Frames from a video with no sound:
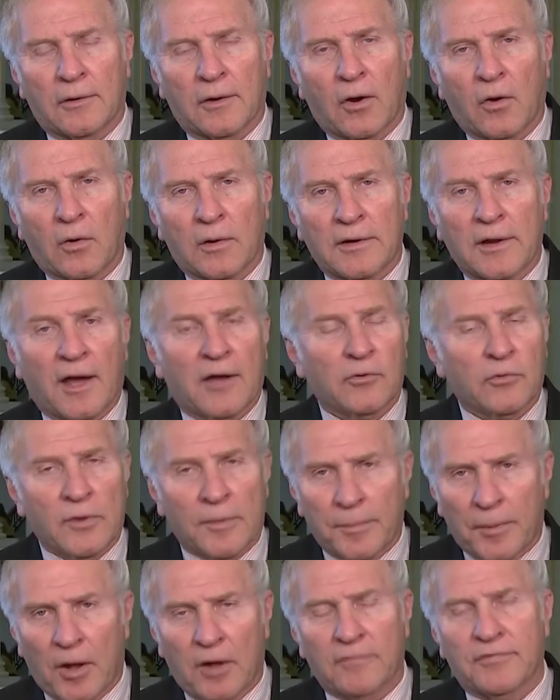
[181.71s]
or not
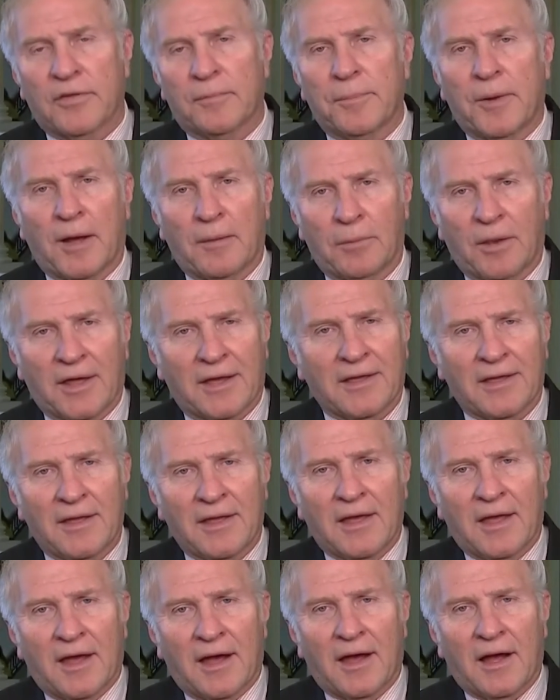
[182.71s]
rip off the public.
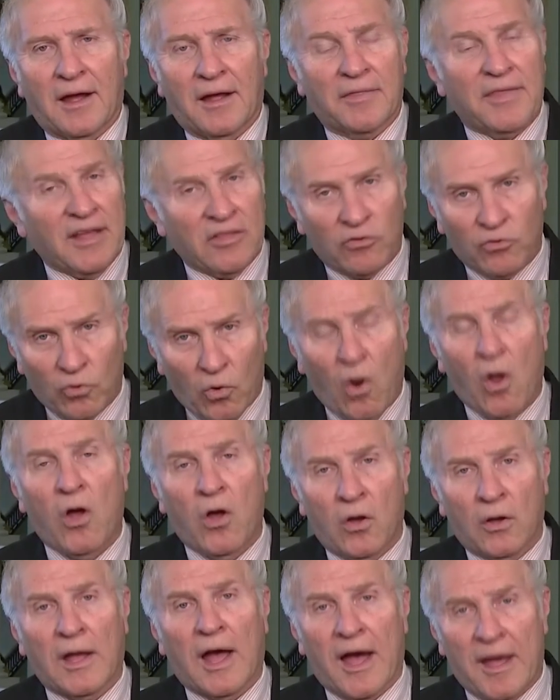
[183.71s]
That's
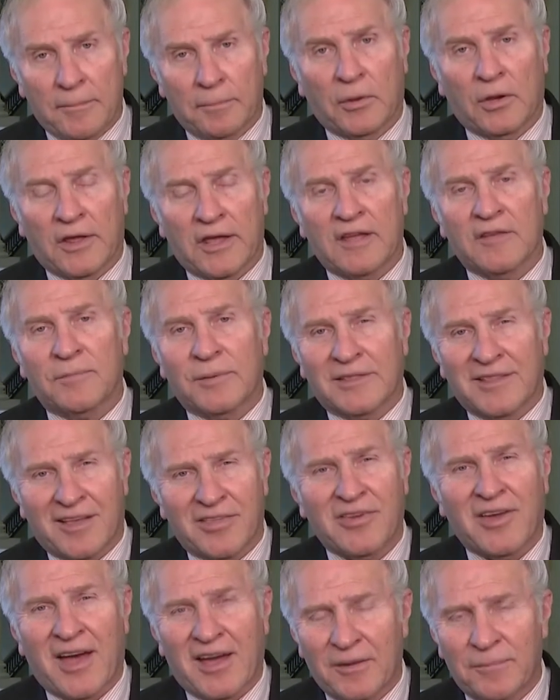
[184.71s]
wrong, I believe, but
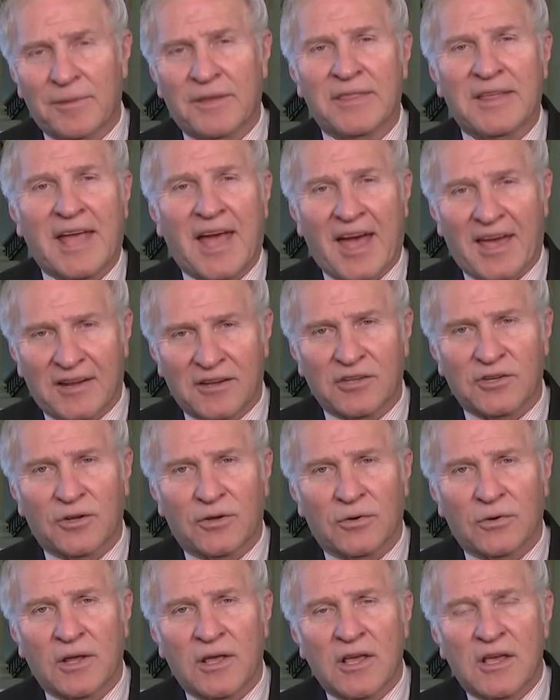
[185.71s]
that's kind of been the
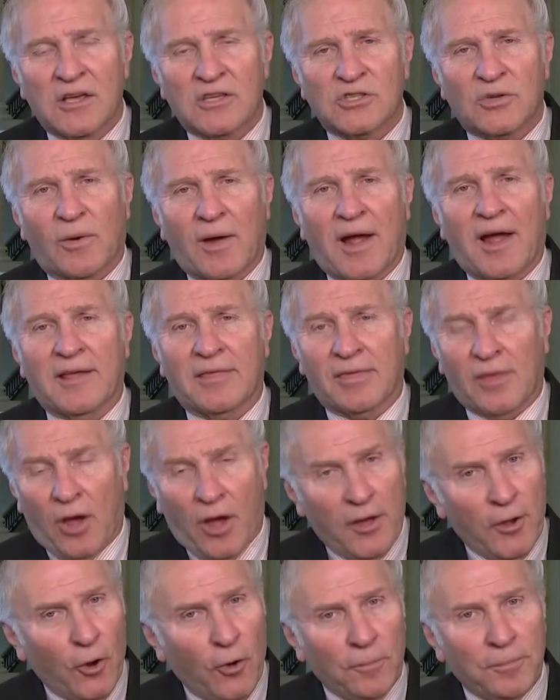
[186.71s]
attitude. So
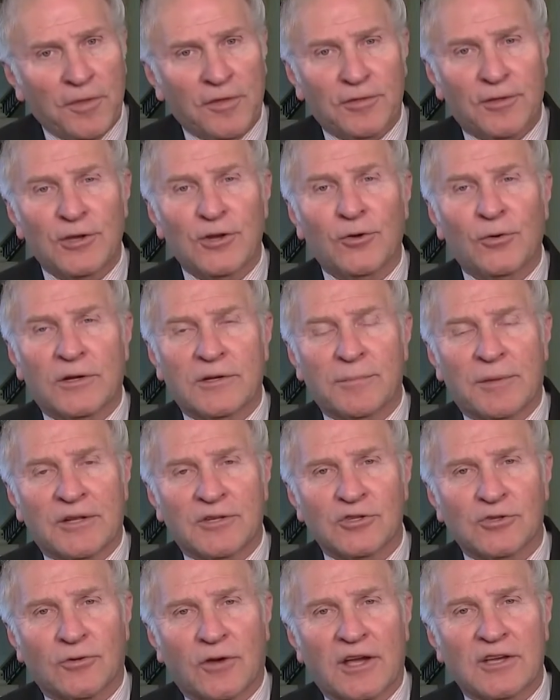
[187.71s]
I hope that the new
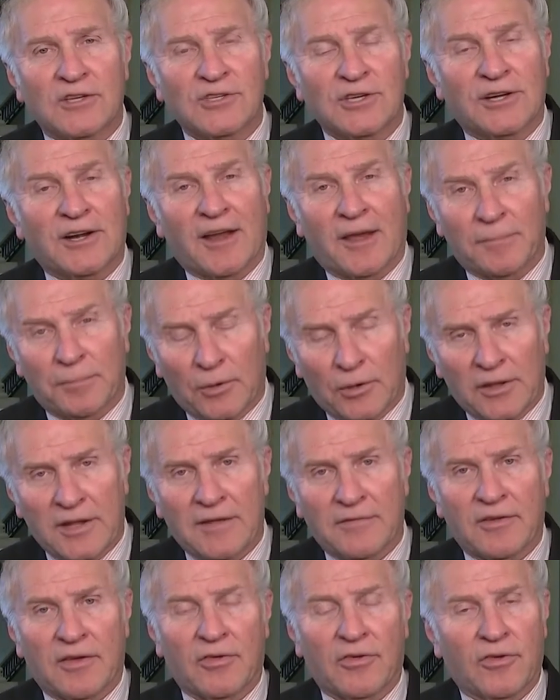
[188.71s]
administration, and I
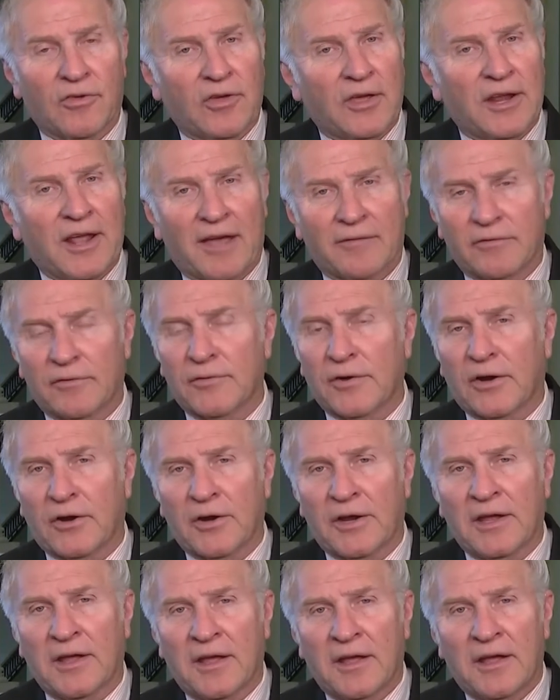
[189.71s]
believe this is going to have a
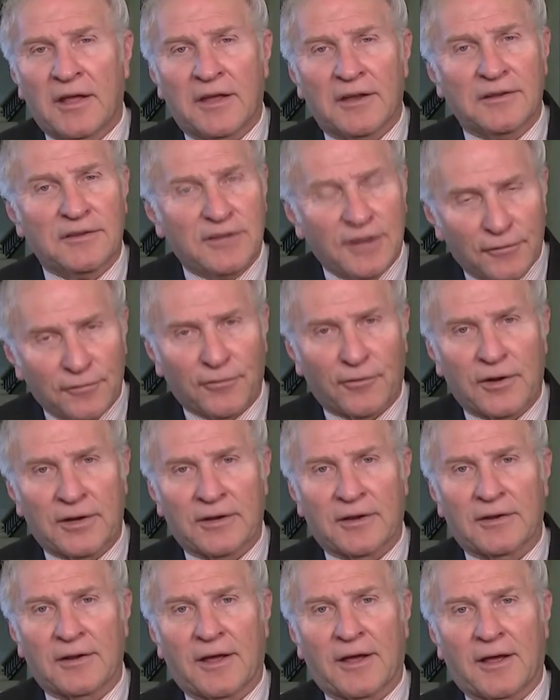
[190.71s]
very
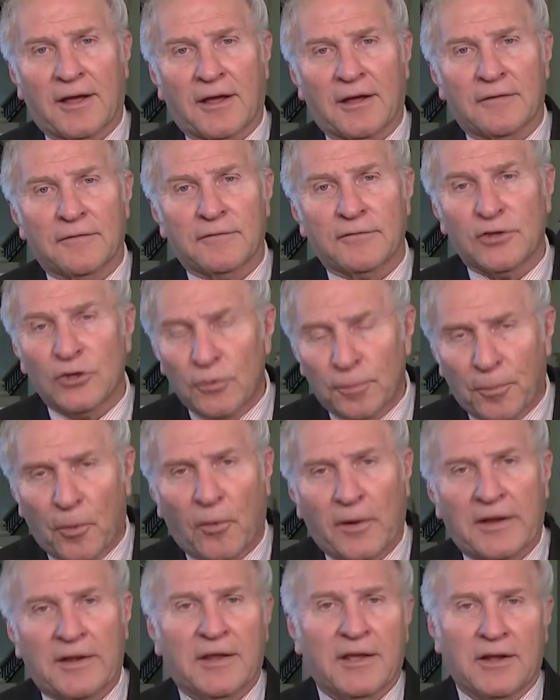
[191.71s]
different
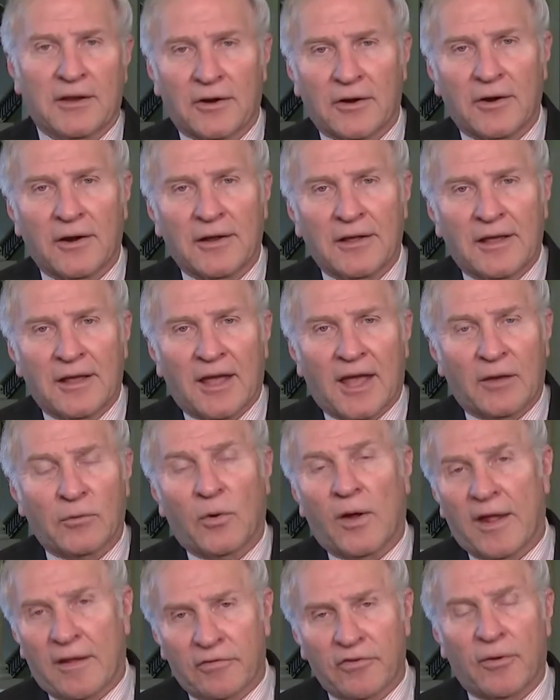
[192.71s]
viewpoint here,
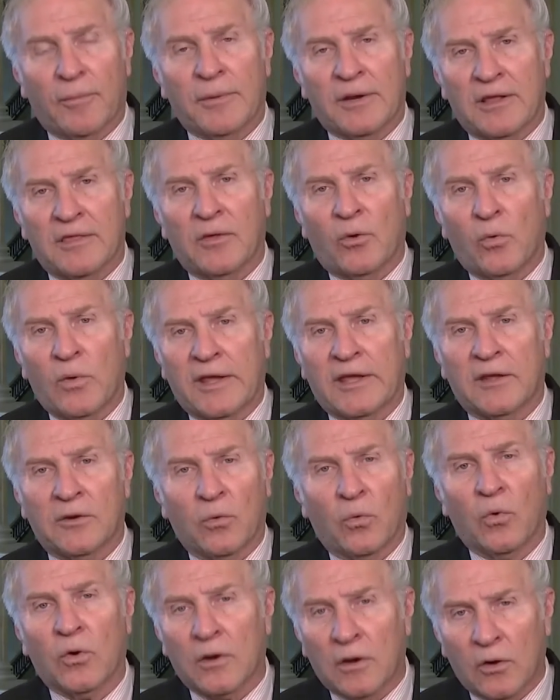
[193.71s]
and we'll have somebody that we
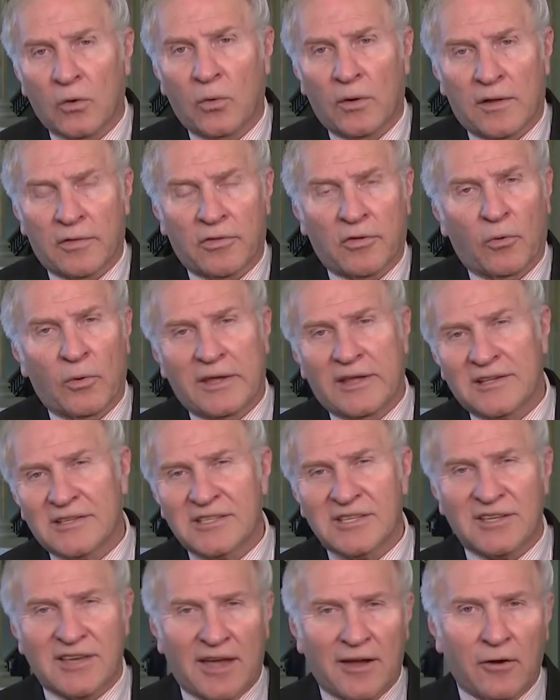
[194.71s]
can work with so we
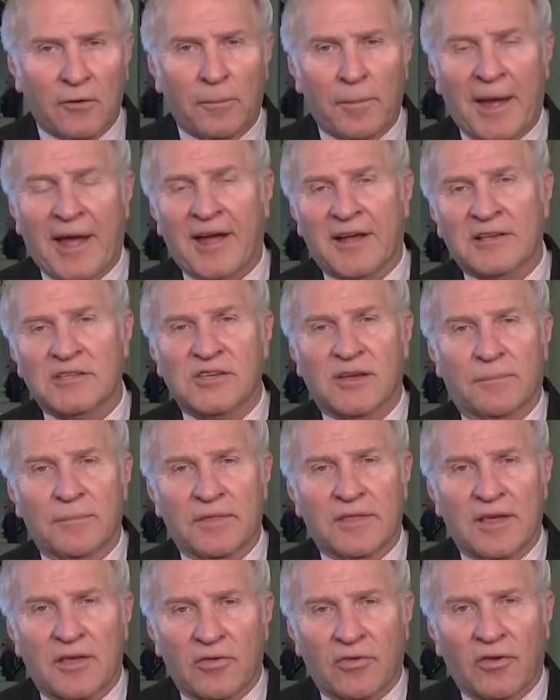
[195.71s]
can scale back
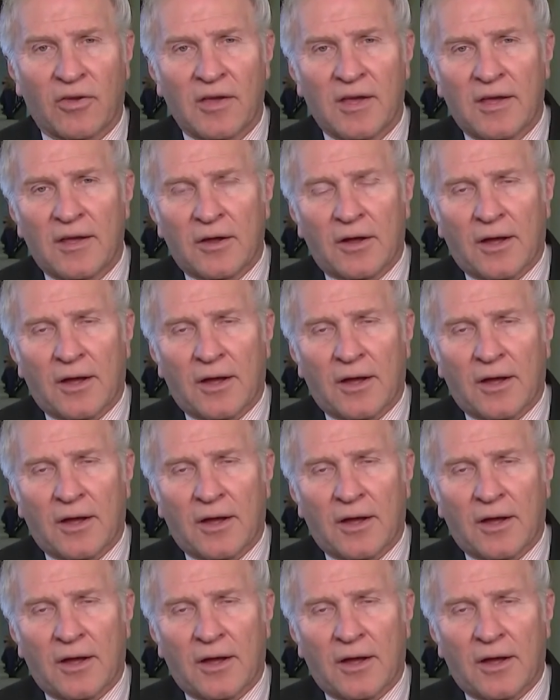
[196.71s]
some of these